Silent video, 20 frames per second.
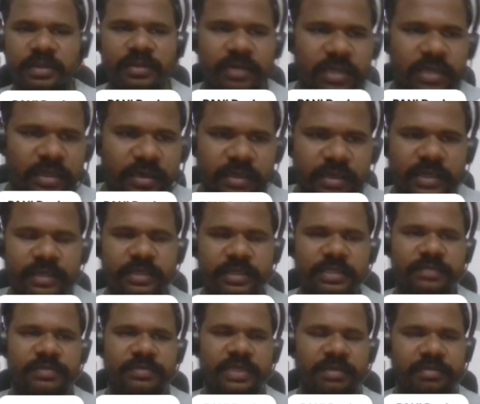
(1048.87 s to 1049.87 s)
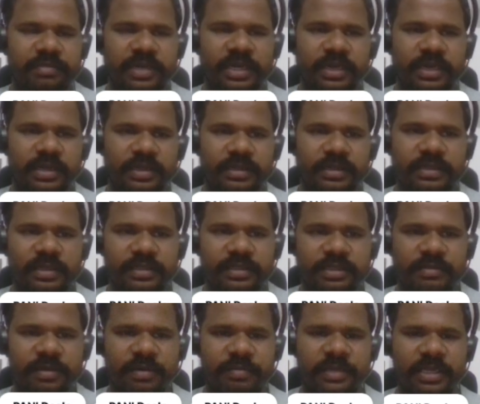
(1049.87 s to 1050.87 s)
you can contact us. We can build
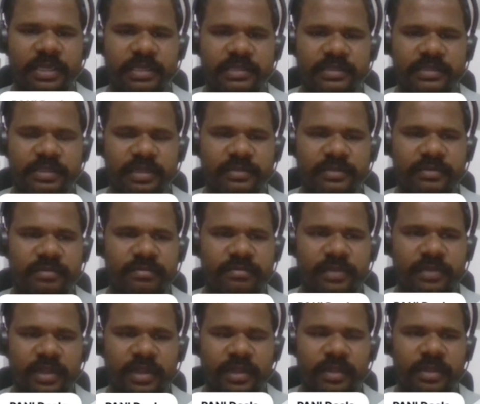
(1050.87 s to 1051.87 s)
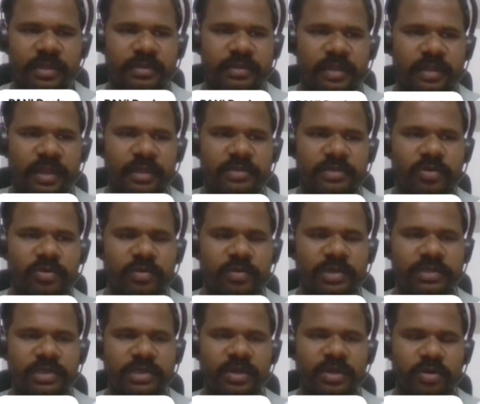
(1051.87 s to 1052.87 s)
custom applications also. Thank you
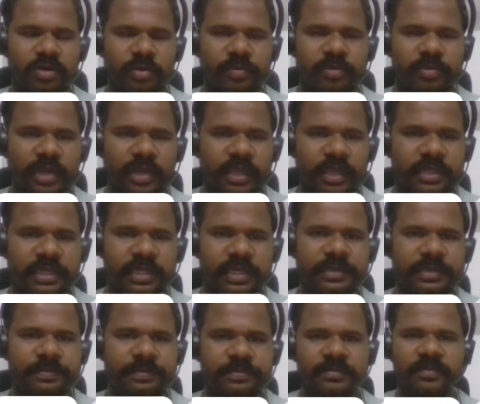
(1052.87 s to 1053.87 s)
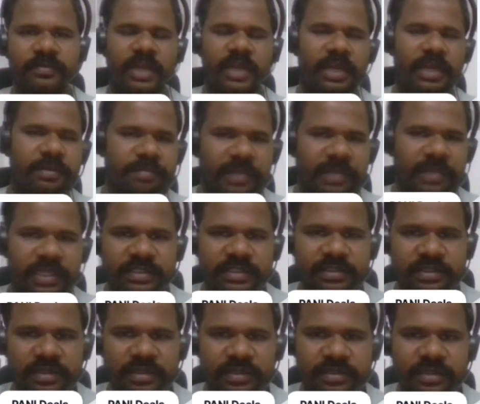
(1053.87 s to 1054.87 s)
so much. I hope you liked it, and
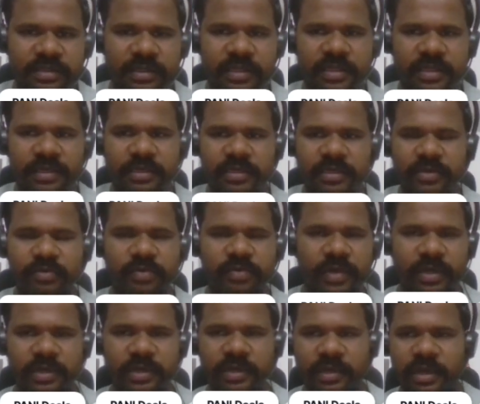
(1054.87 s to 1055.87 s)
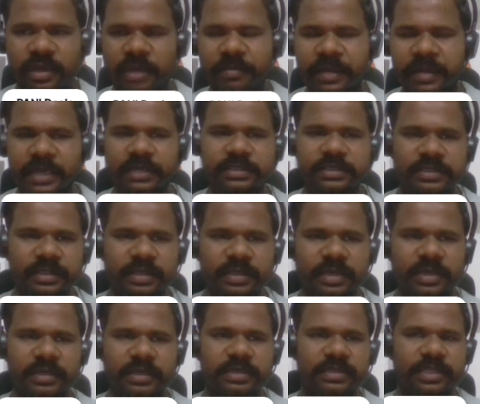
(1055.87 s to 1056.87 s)
please share your comments
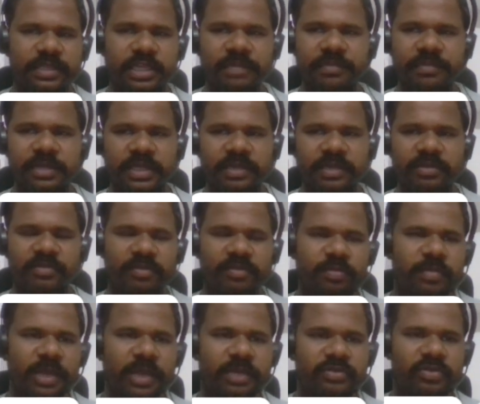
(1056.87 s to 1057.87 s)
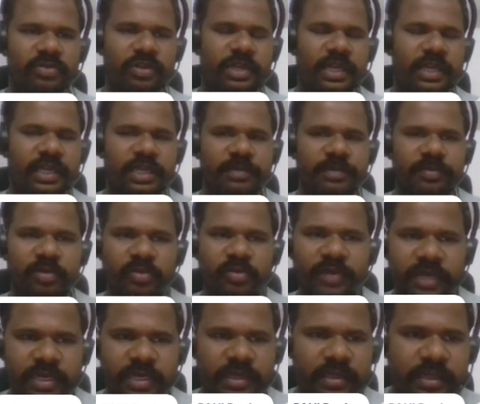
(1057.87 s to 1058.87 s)
and share me your feedback so that I can
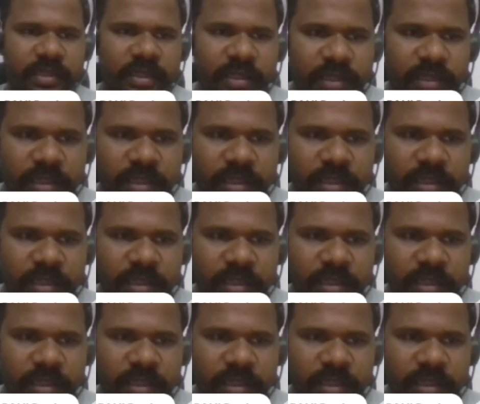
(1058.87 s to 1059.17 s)
improve it